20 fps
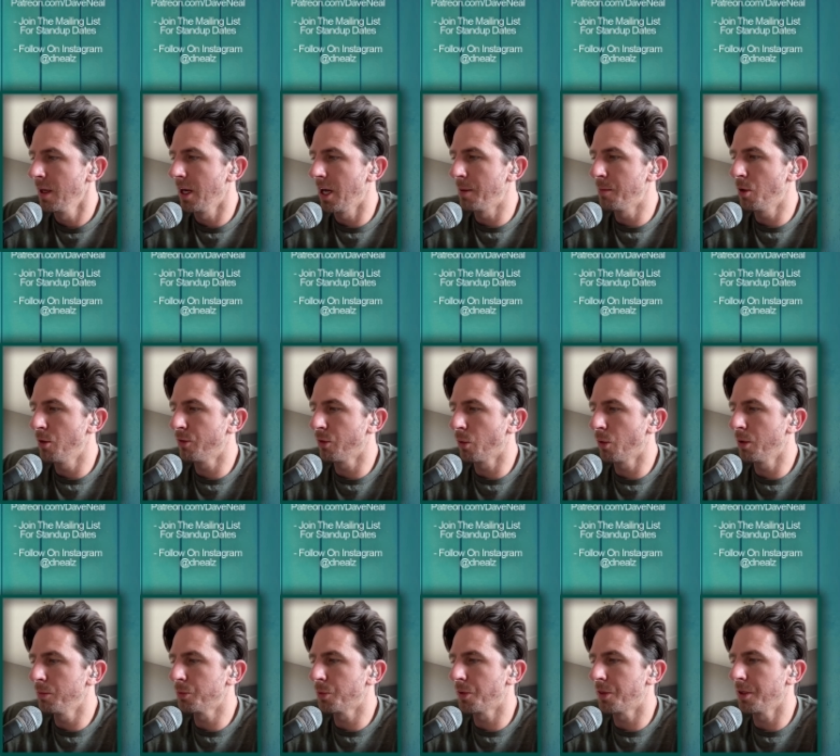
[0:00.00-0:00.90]
I am
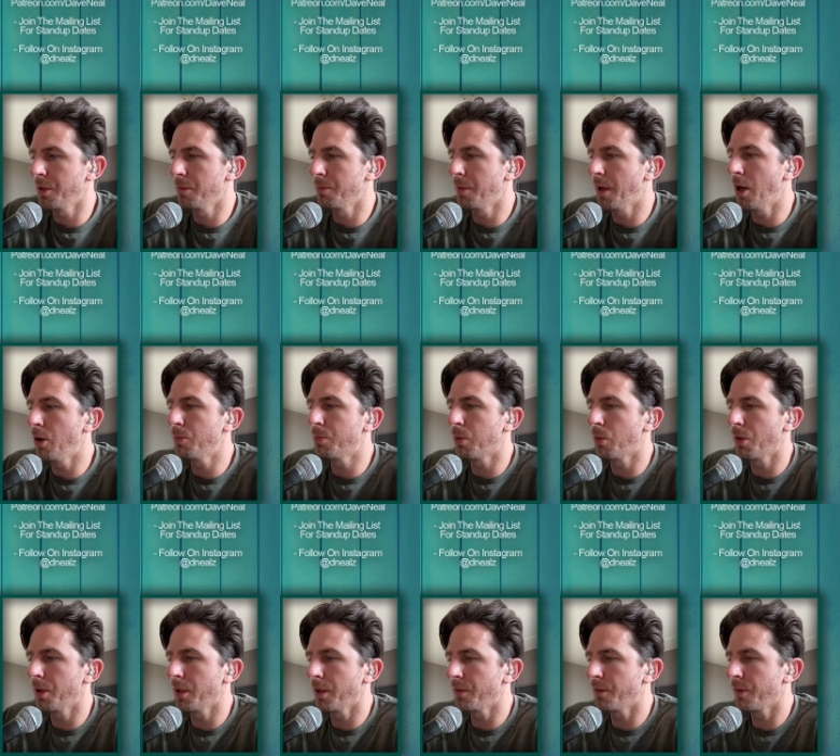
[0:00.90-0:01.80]
overwhelmed with the
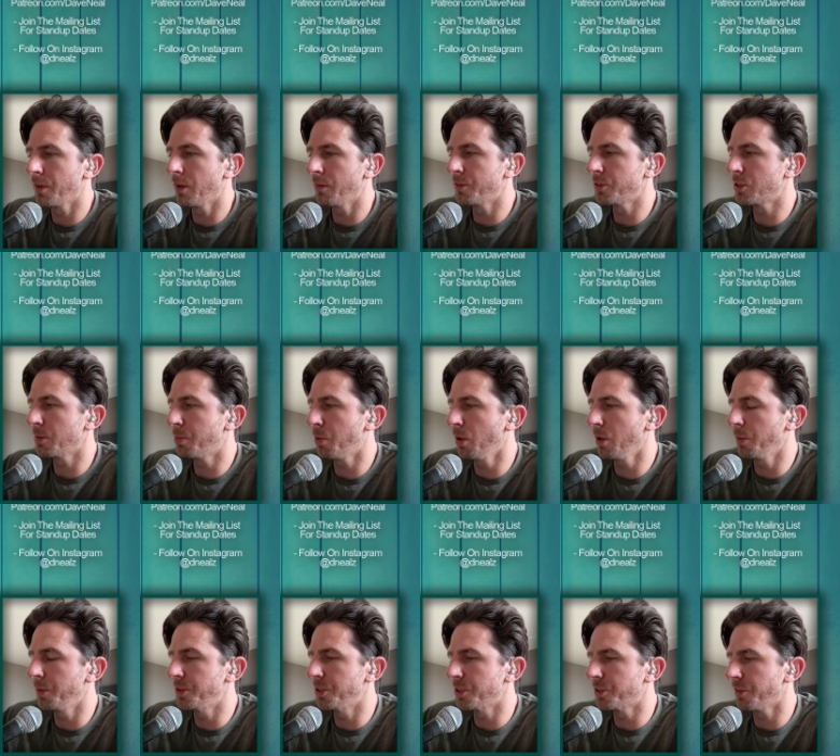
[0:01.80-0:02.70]
outpouring of love and
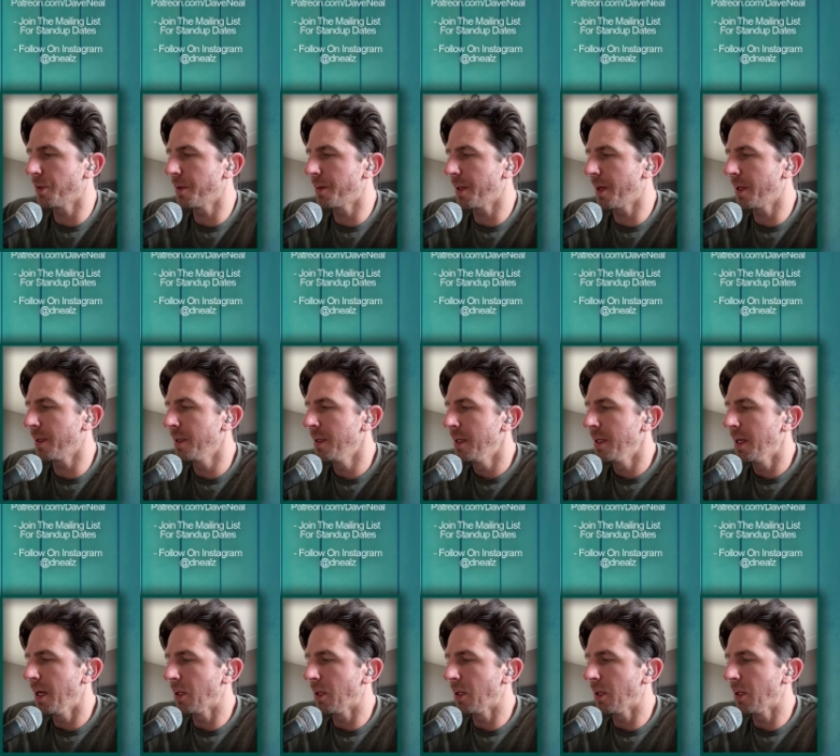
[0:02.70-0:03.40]
support. We just read that.